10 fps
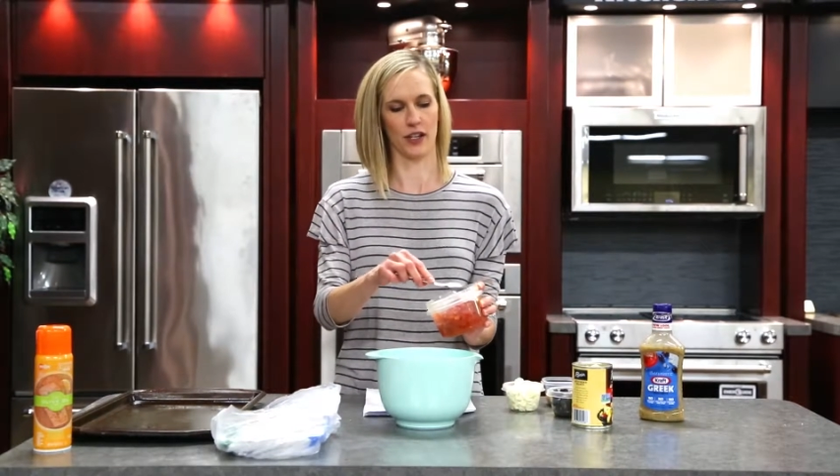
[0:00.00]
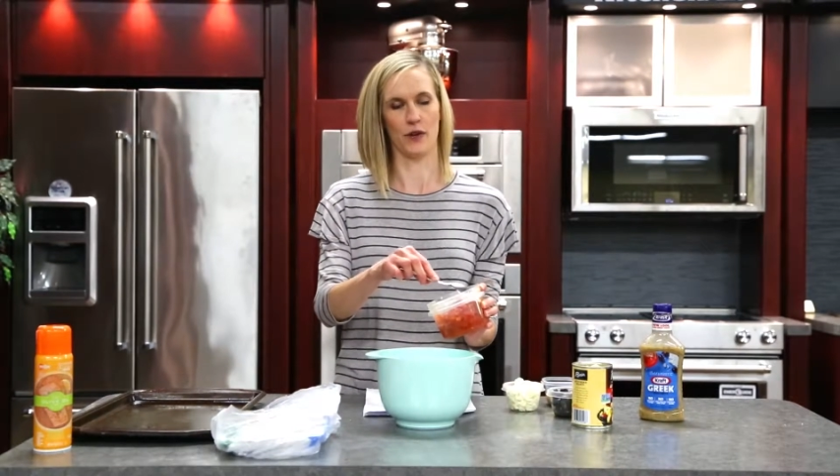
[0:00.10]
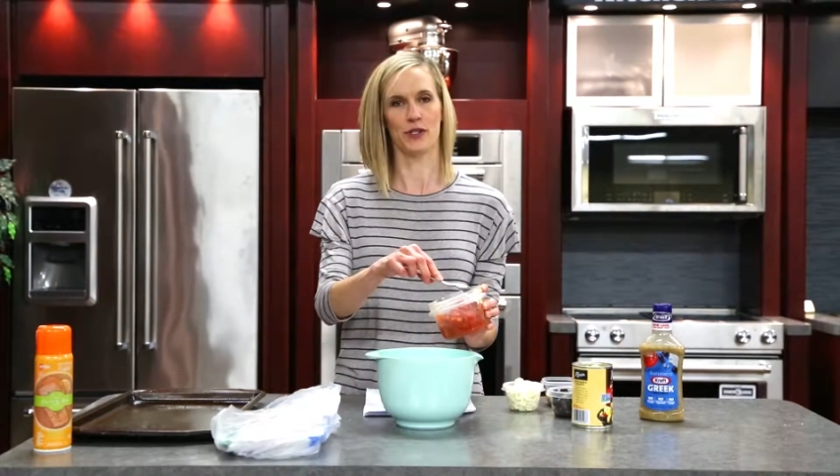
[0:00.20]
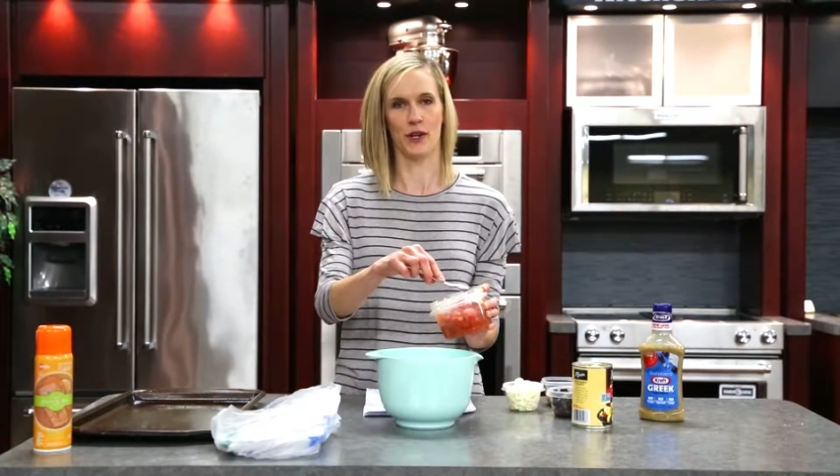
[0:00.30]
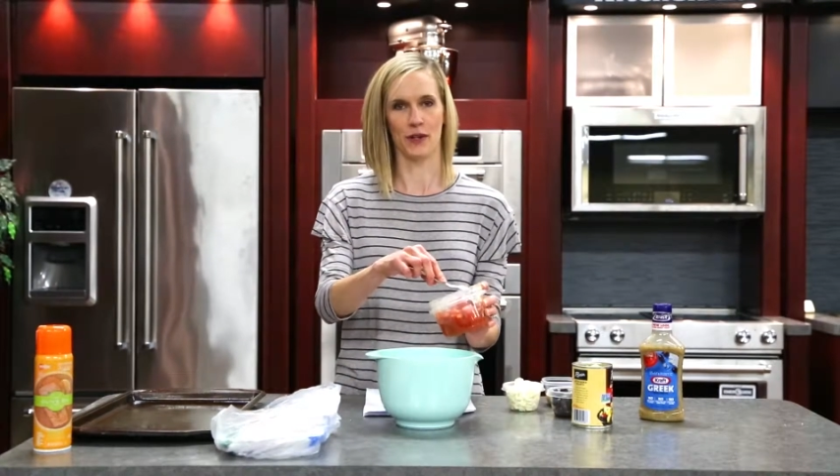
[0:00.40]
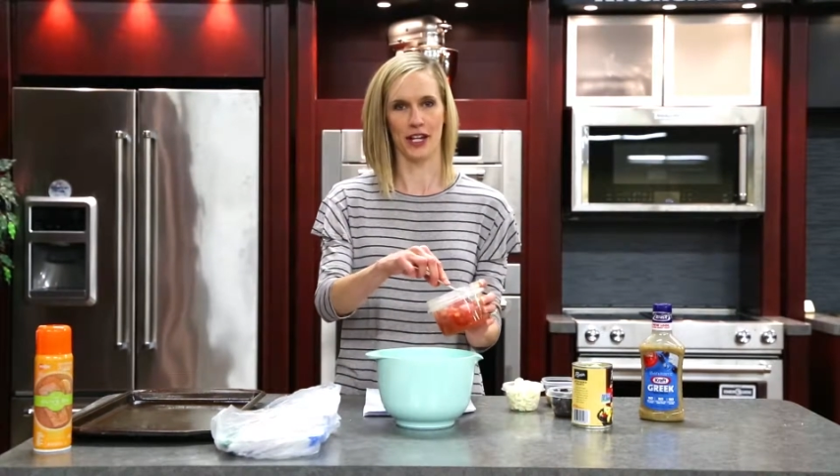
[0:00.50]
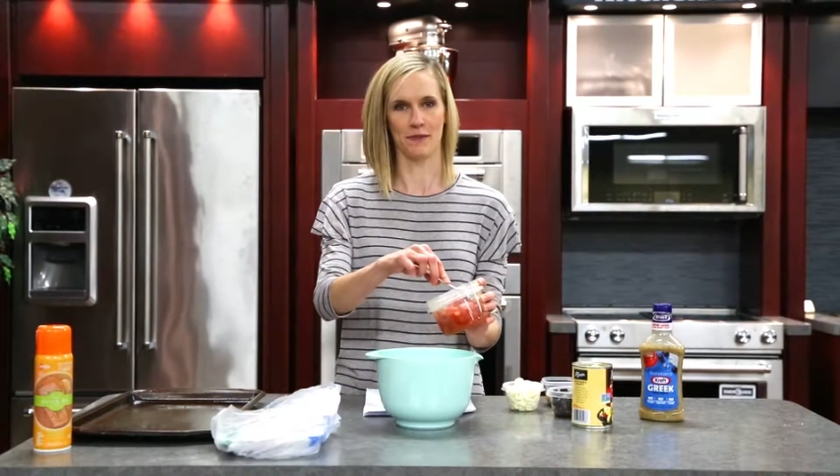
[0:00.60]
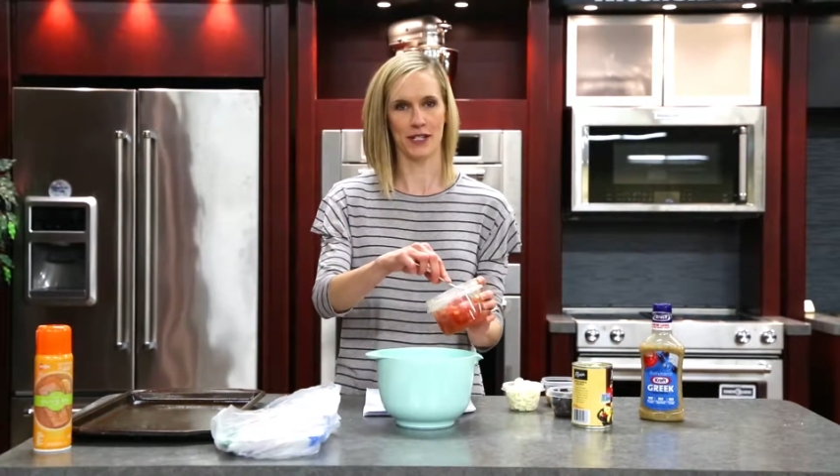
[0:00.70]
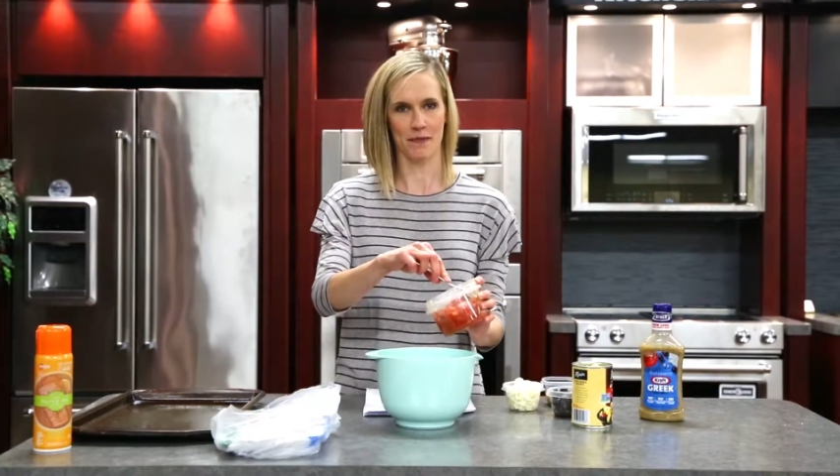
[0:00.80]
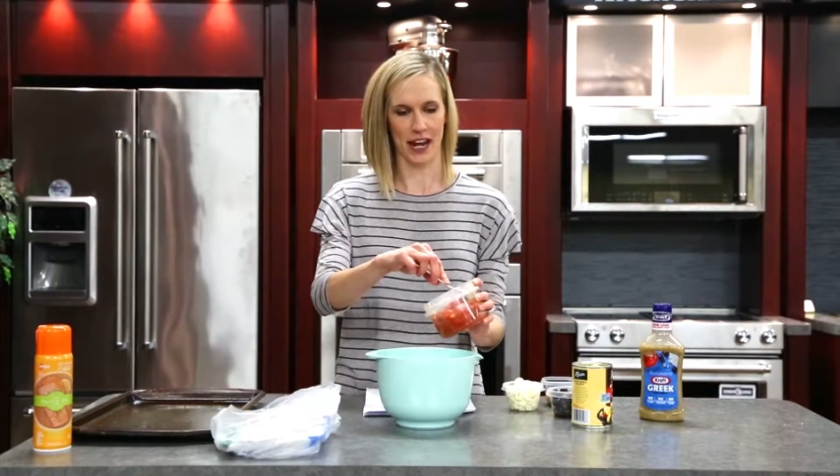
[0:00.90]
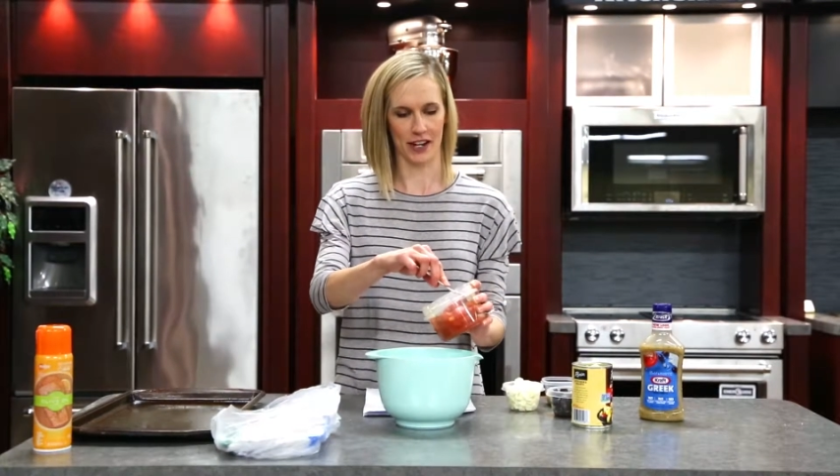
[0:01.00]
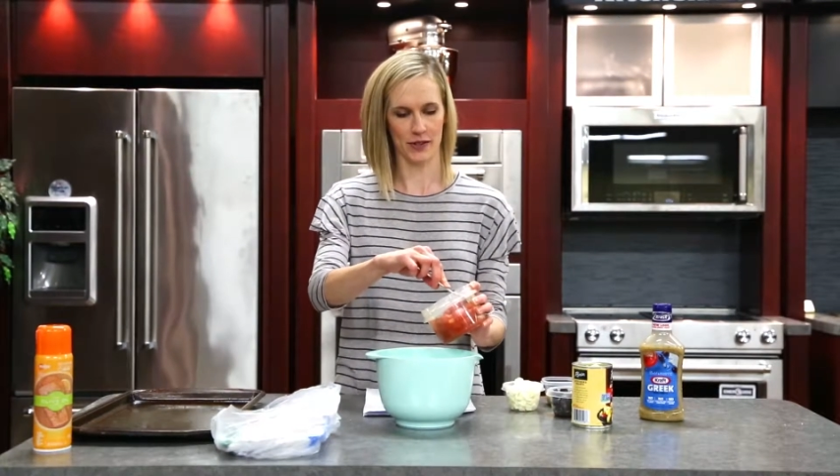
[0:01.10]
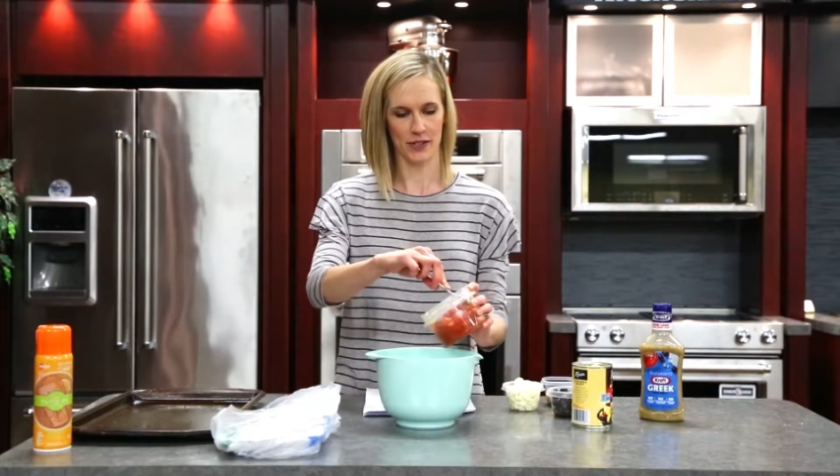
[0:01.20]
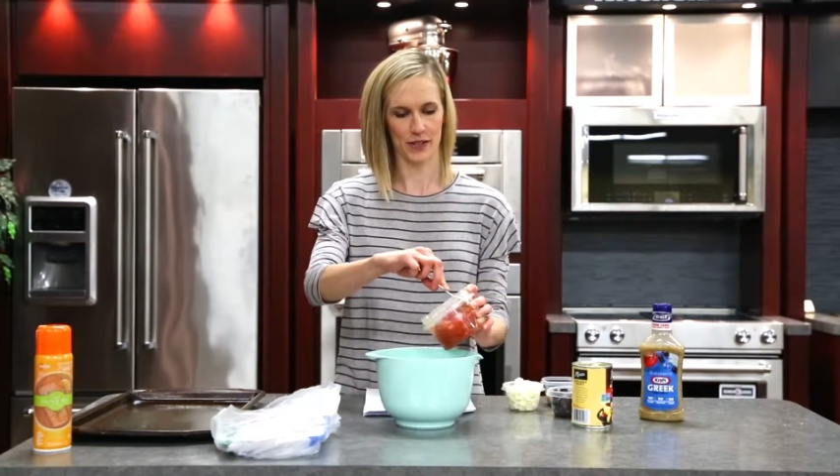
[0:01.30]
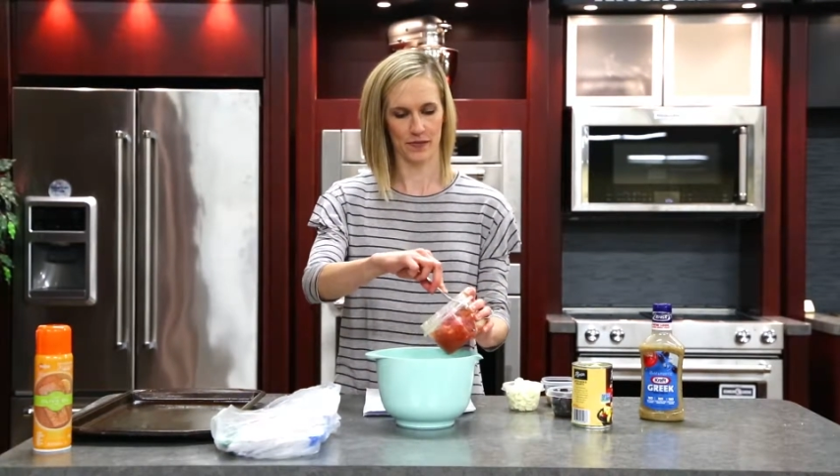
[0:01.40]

low sodium tomatoes,